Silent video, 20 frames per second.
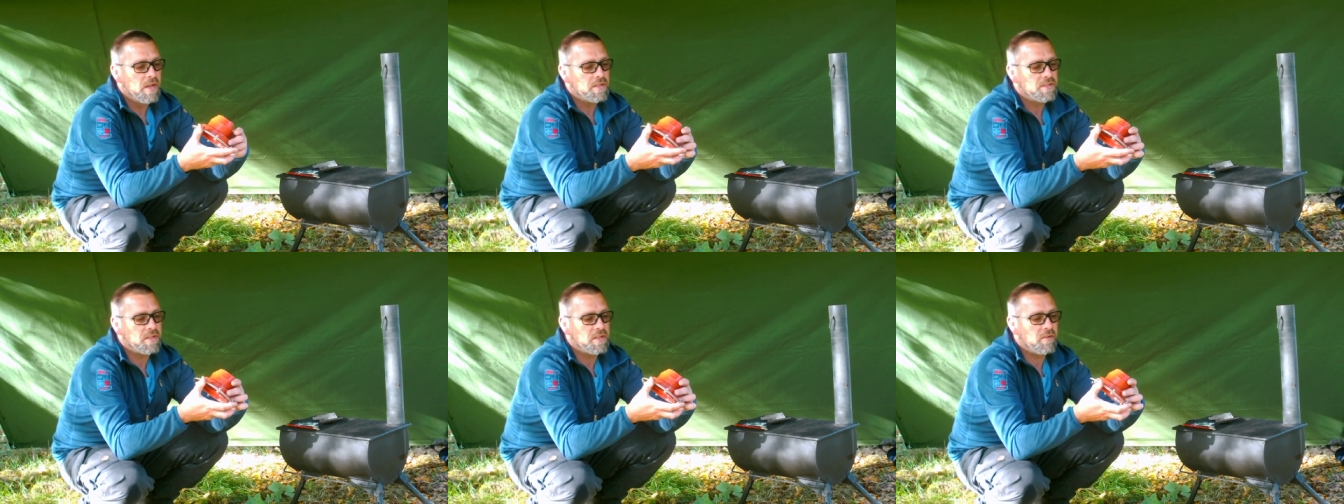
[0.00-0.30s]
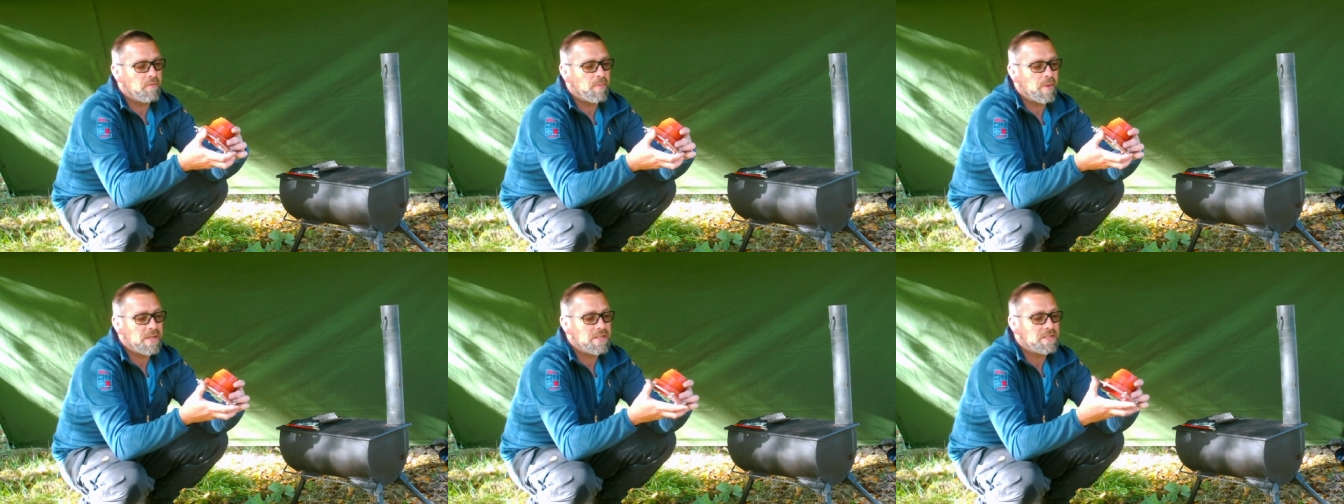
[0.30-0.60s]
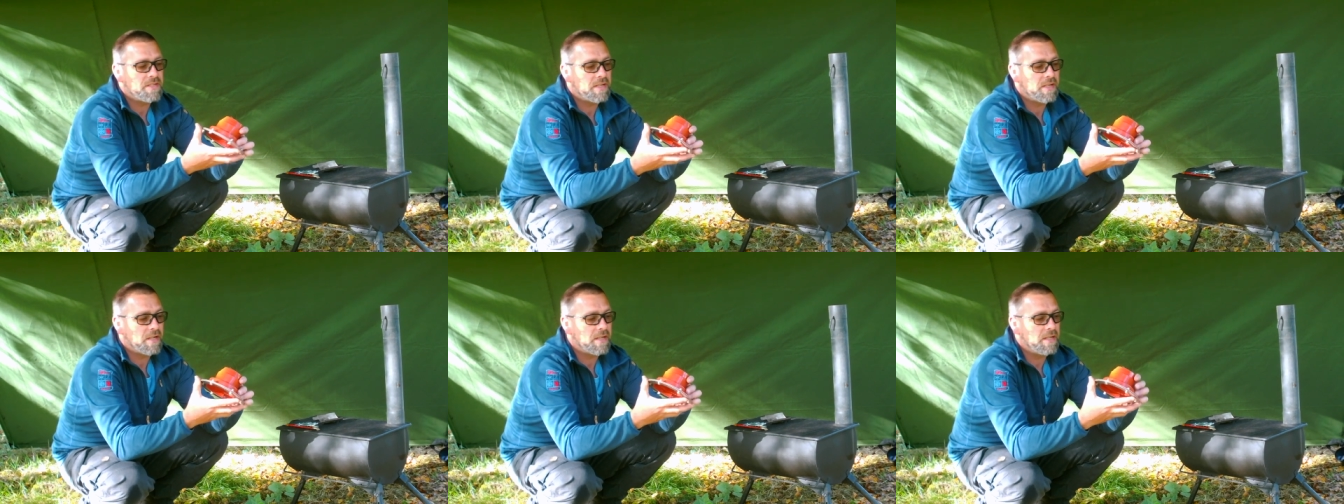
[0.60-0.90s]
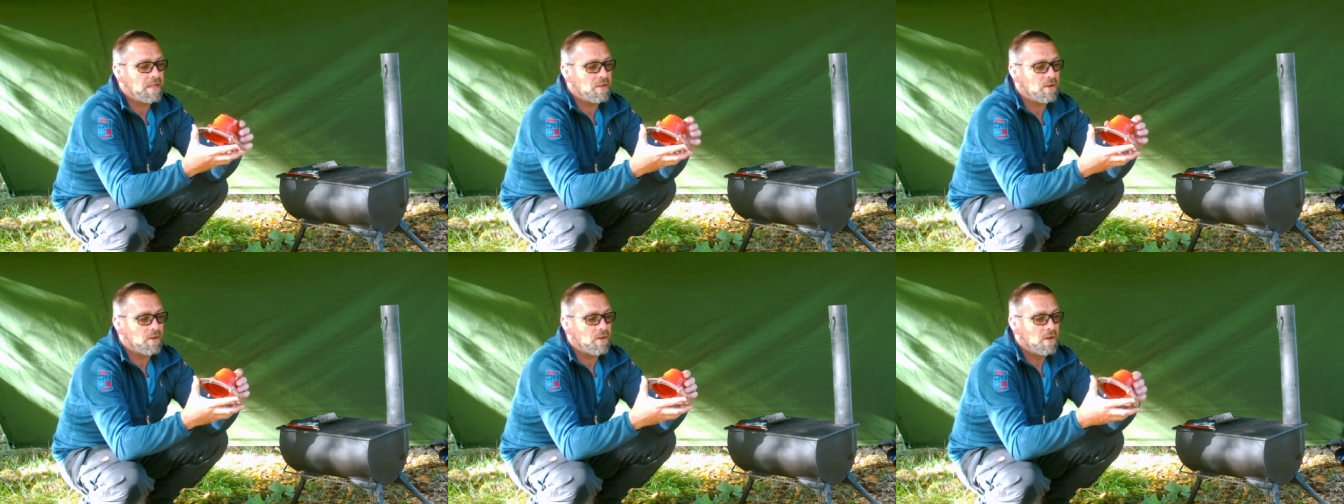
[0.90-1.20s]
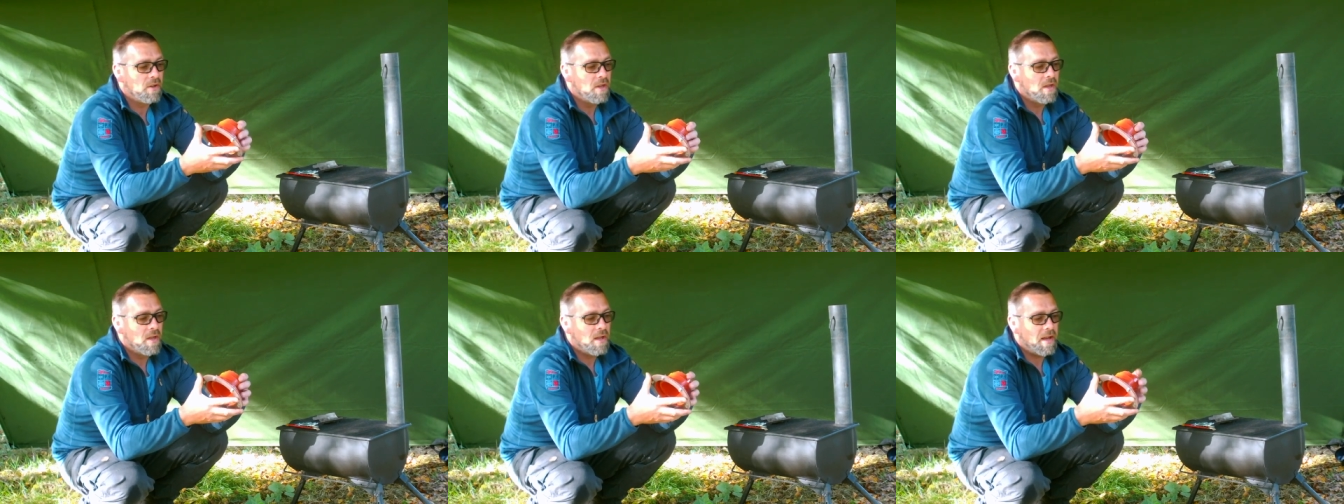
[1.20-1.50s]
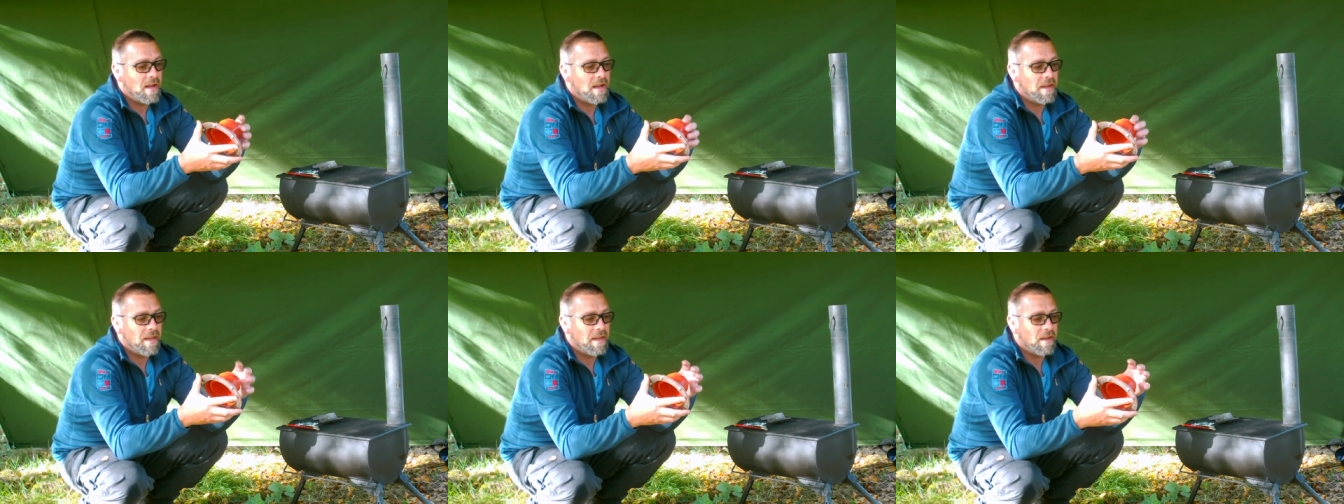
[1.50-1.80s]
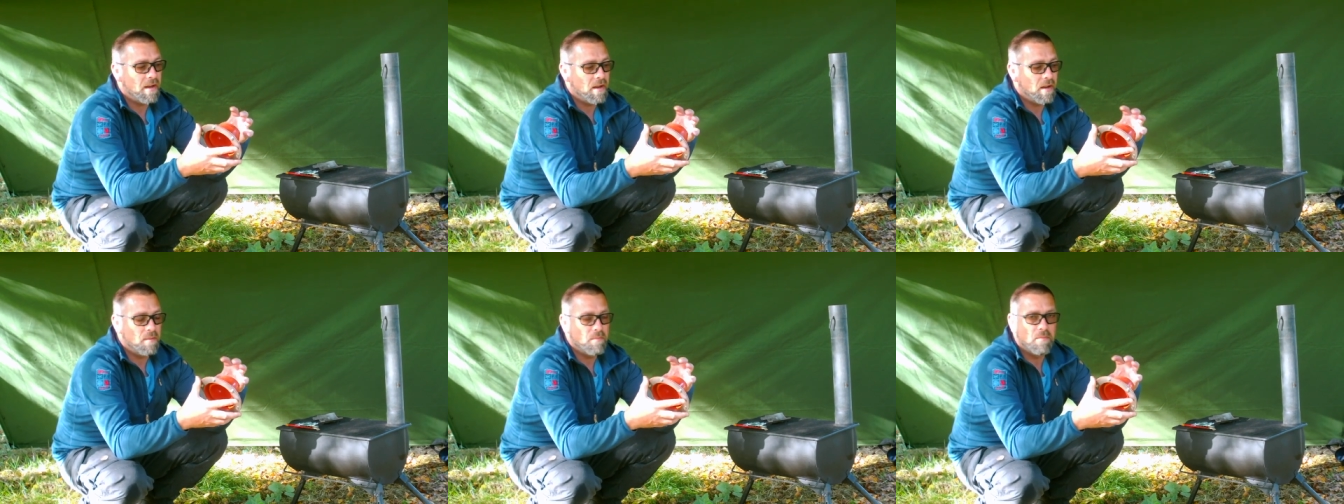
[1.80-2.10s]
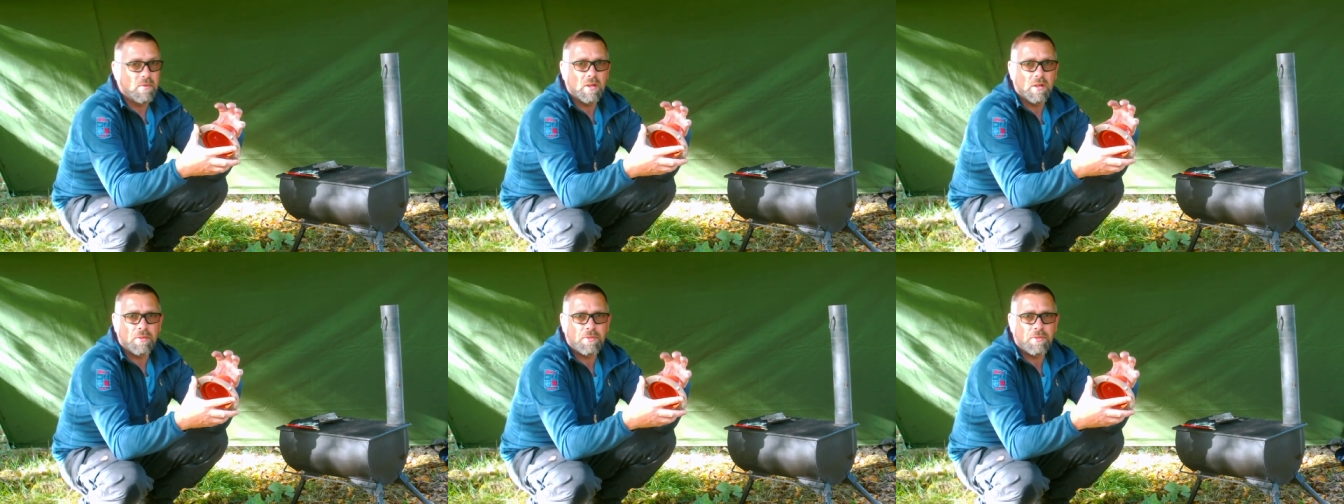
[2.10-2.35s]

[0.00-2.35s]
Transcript: So you've basically got a